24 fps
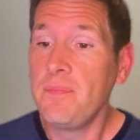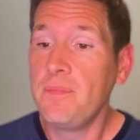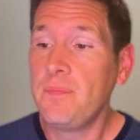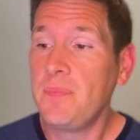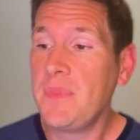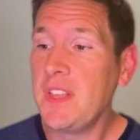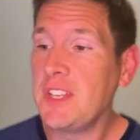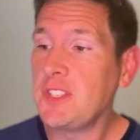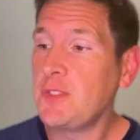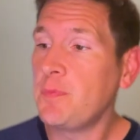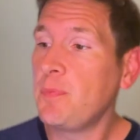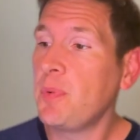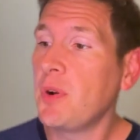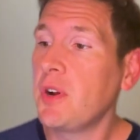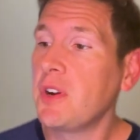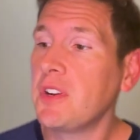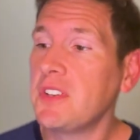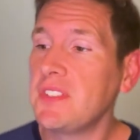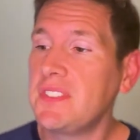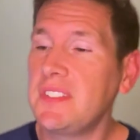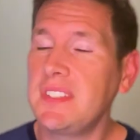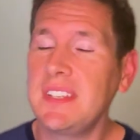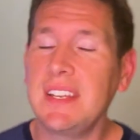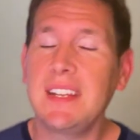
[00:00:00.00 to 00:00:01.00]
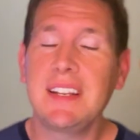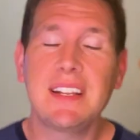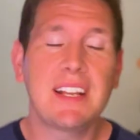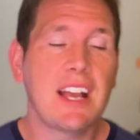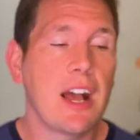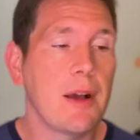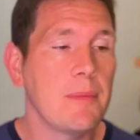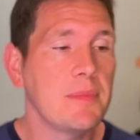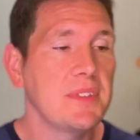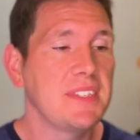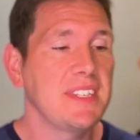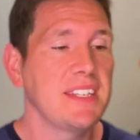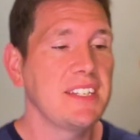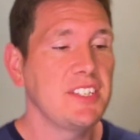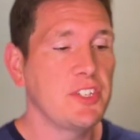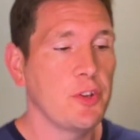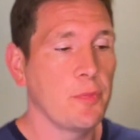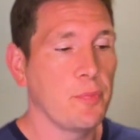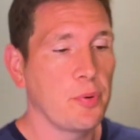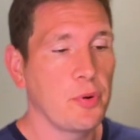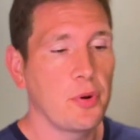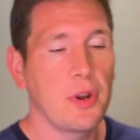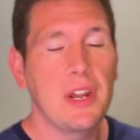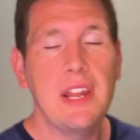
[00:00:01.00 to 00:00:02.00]
This person comes into
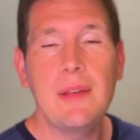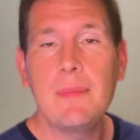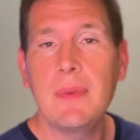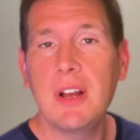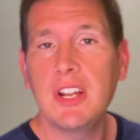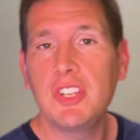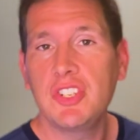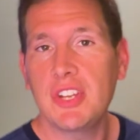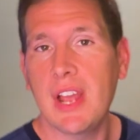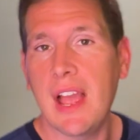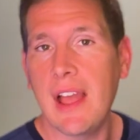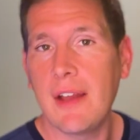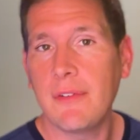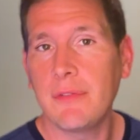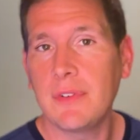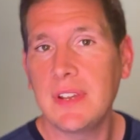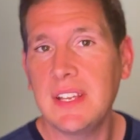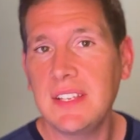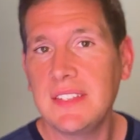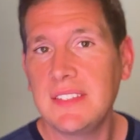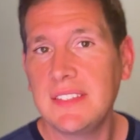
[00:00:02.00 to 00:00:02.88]
pretty much every